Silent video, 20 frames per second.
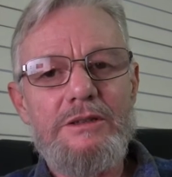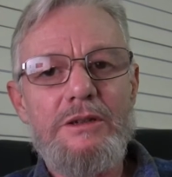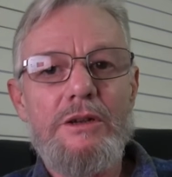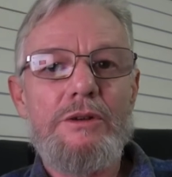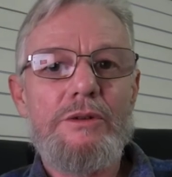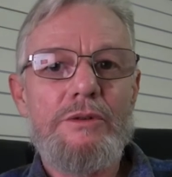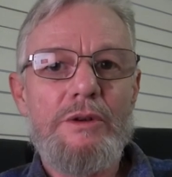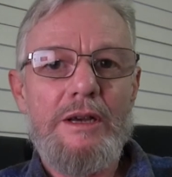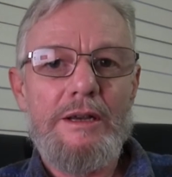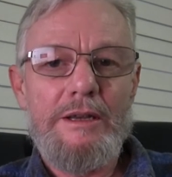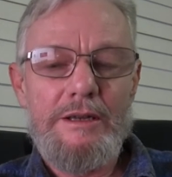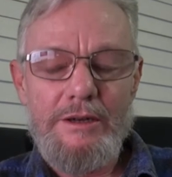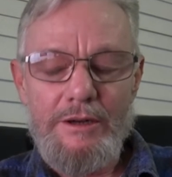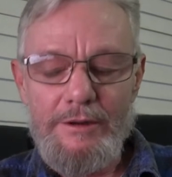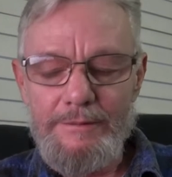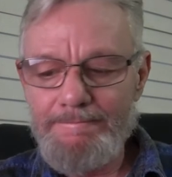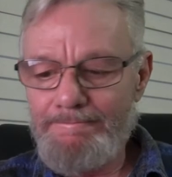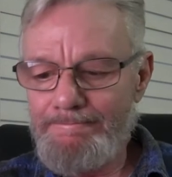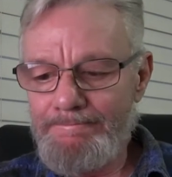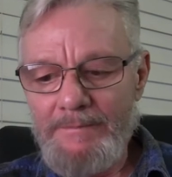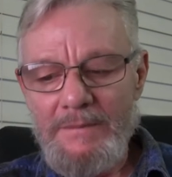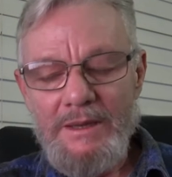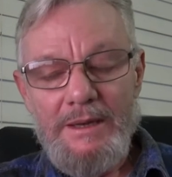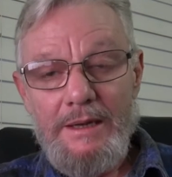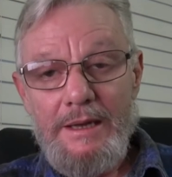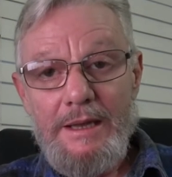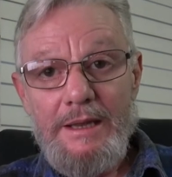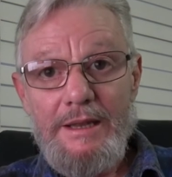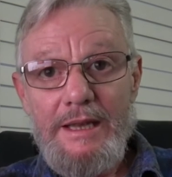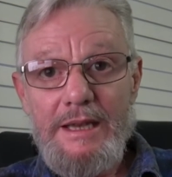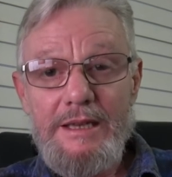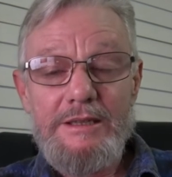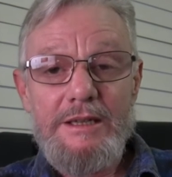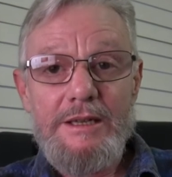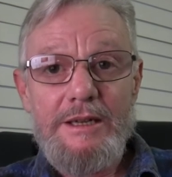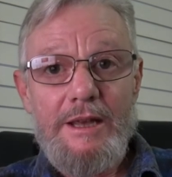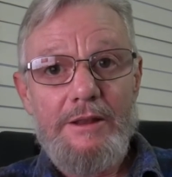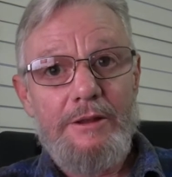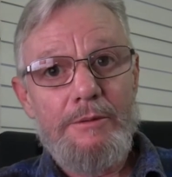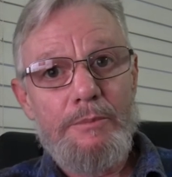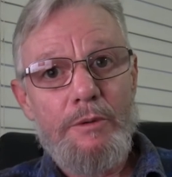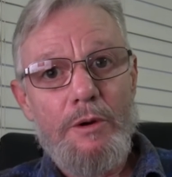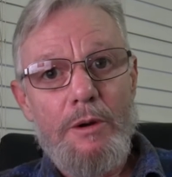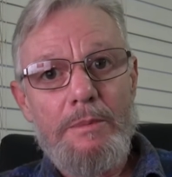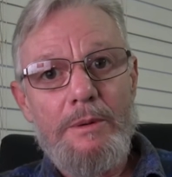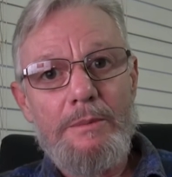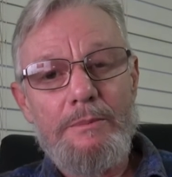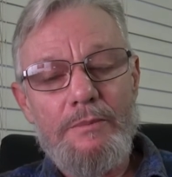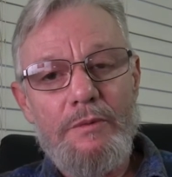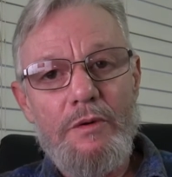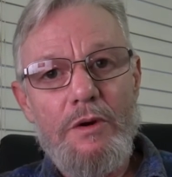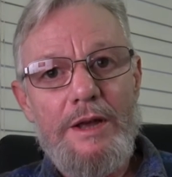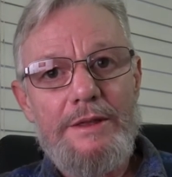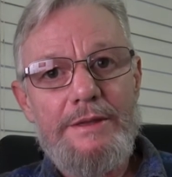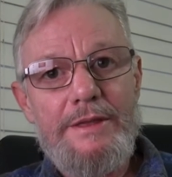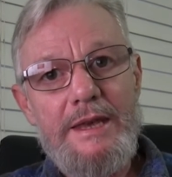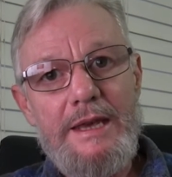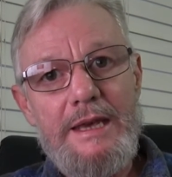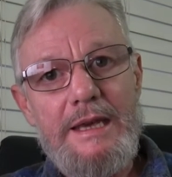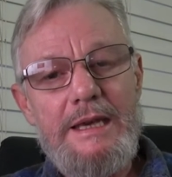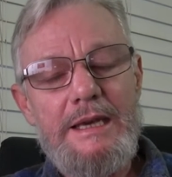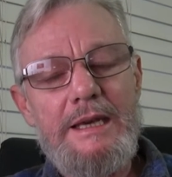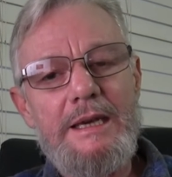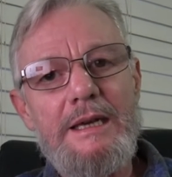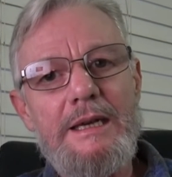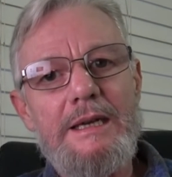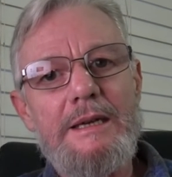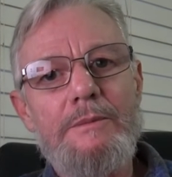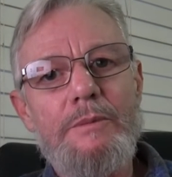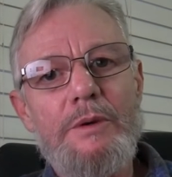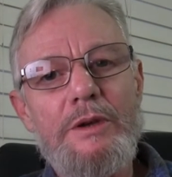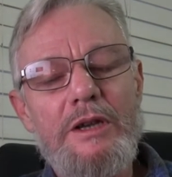So, you know, there's another problem right there.